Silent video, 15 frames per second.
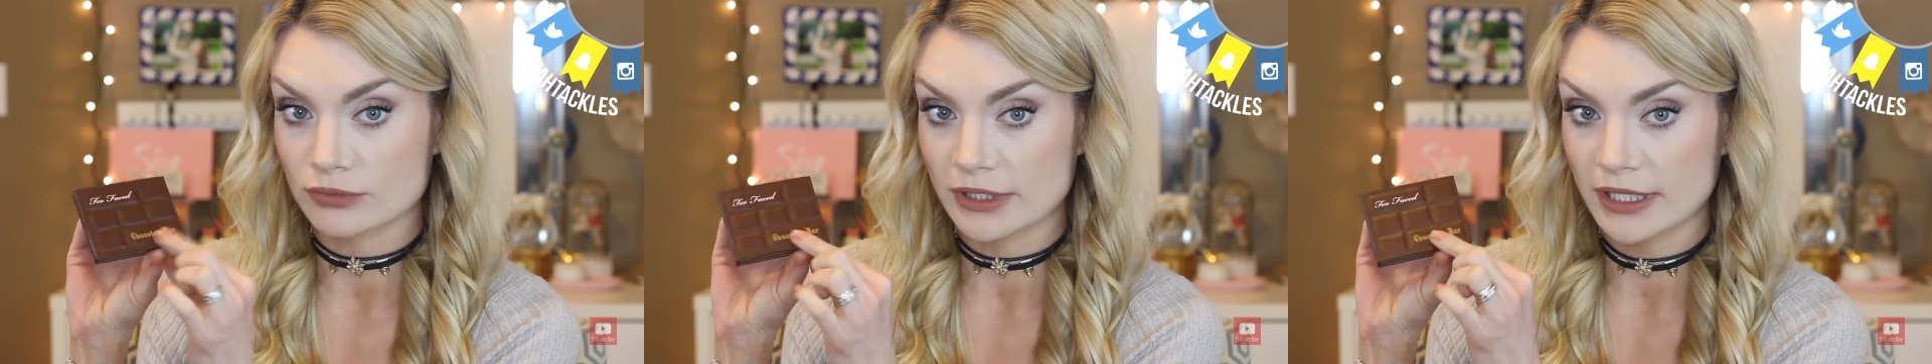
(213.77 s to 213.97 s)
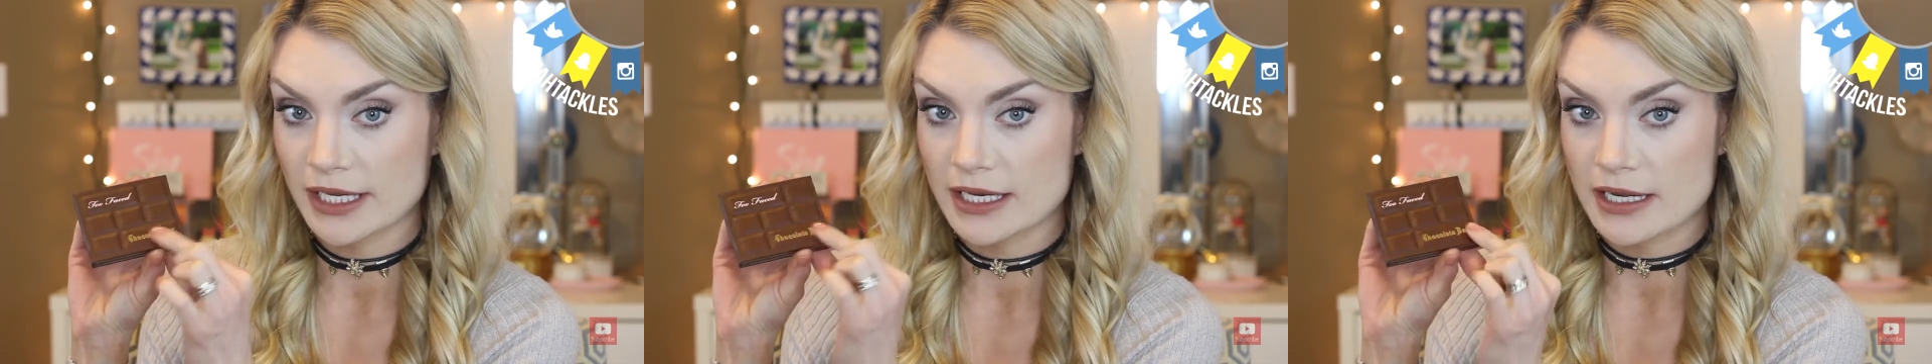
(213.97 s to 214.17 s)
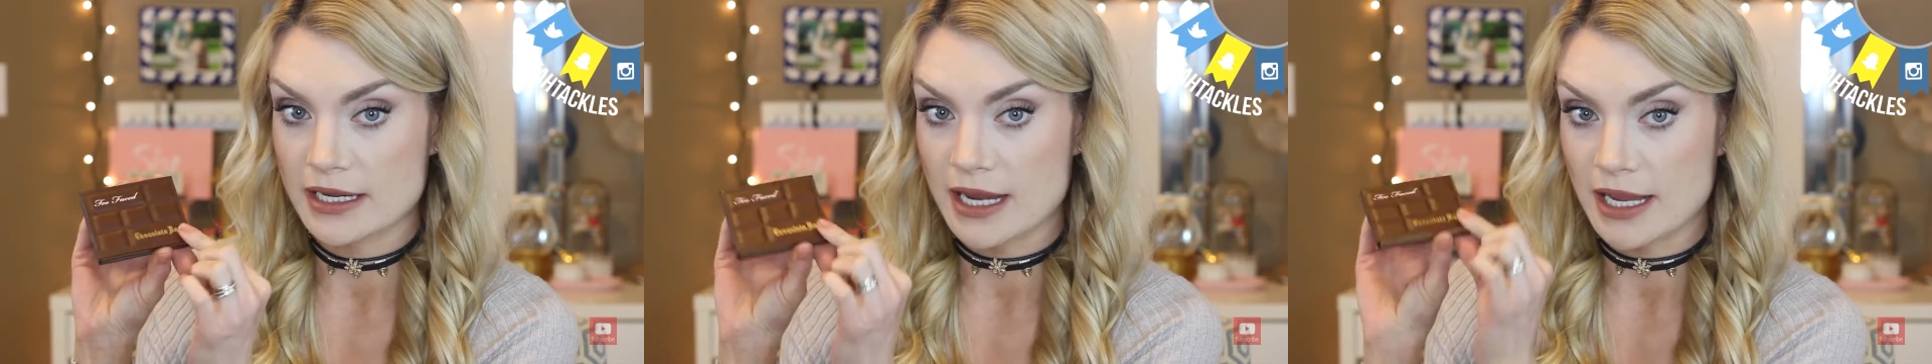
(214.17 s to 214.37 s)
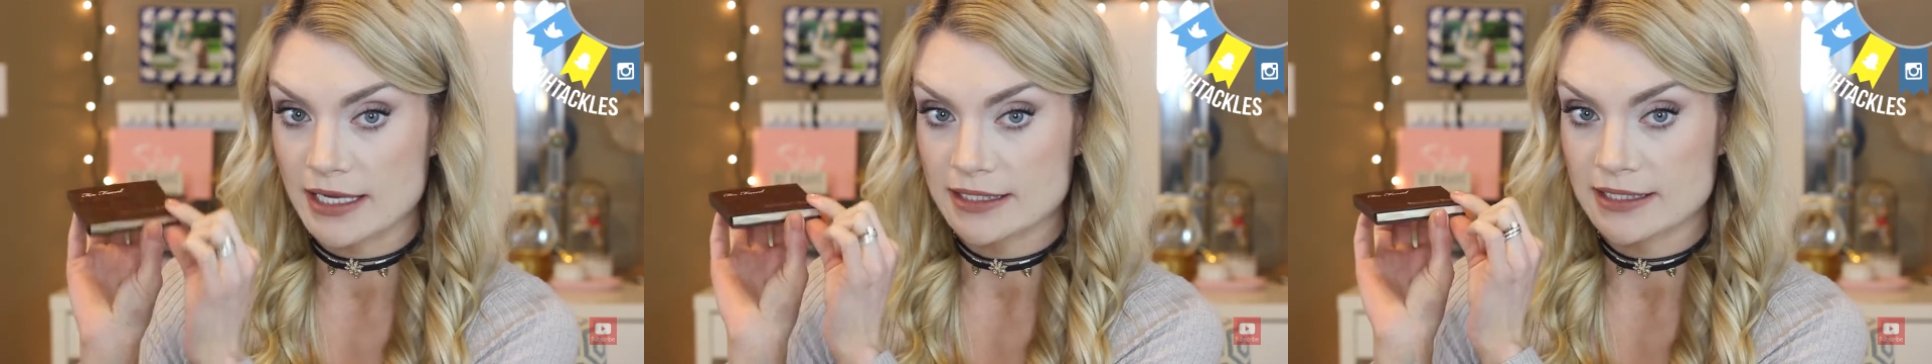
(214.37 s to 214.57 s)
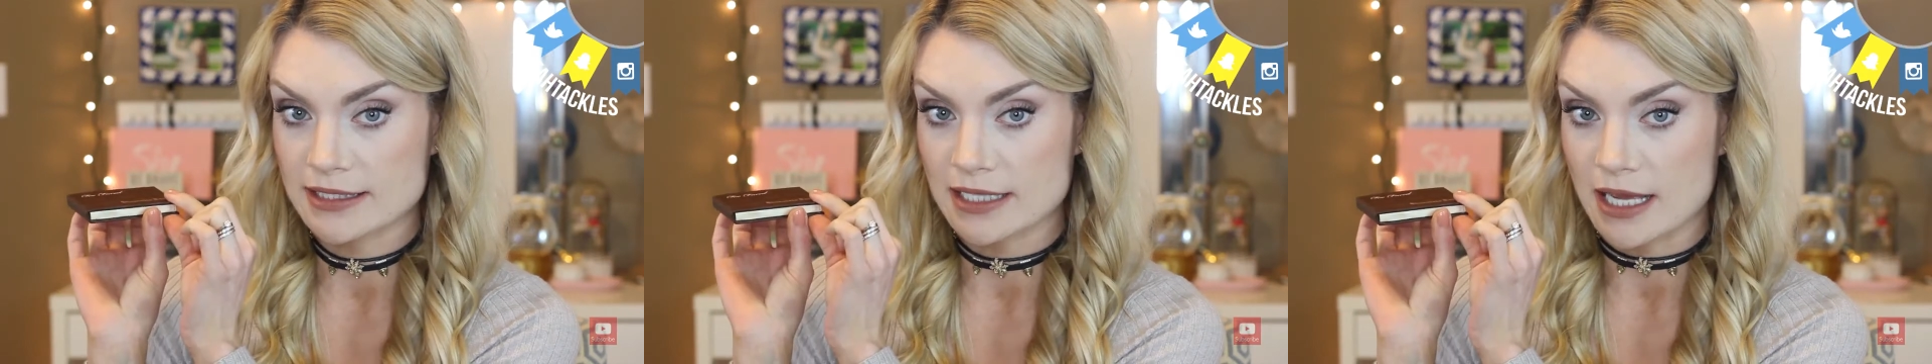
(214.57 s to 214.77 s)
really
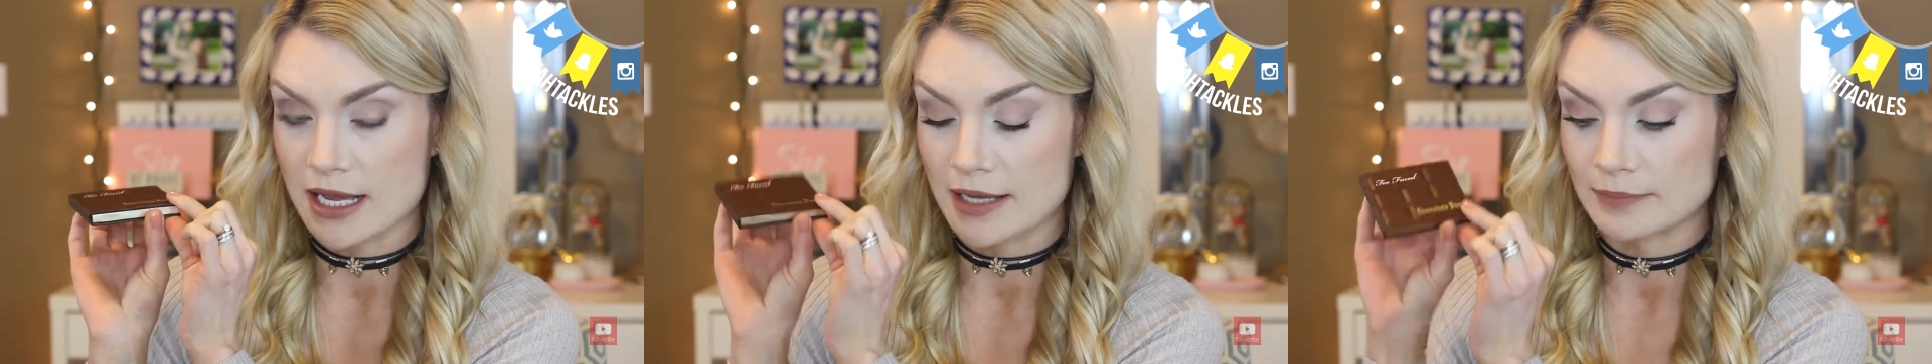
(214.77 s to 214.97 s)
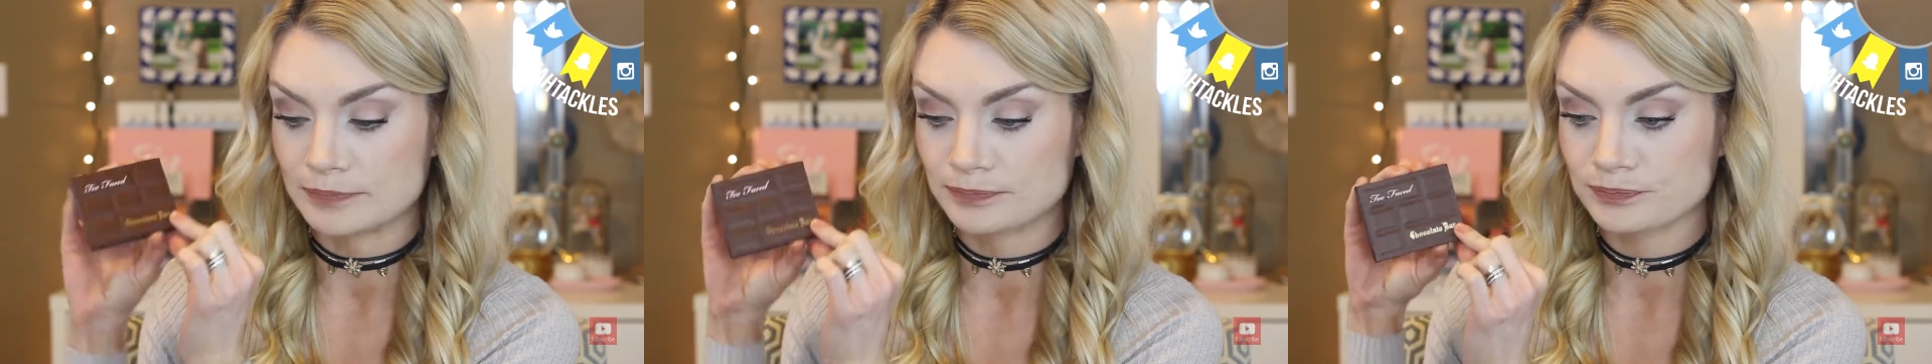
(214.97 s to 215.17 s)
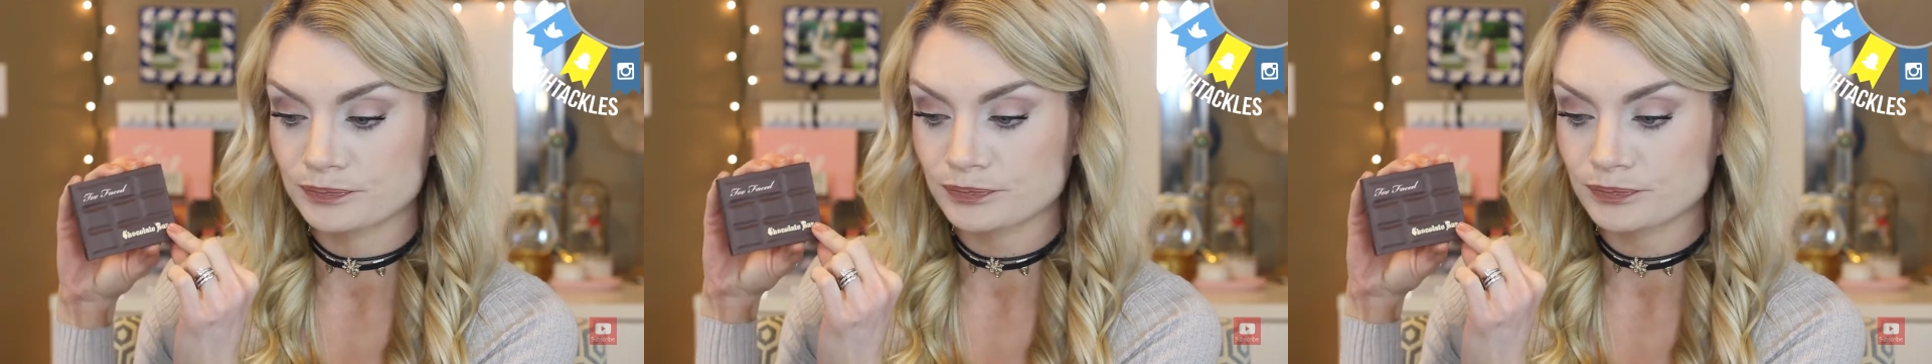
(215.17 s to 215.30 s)
nice um,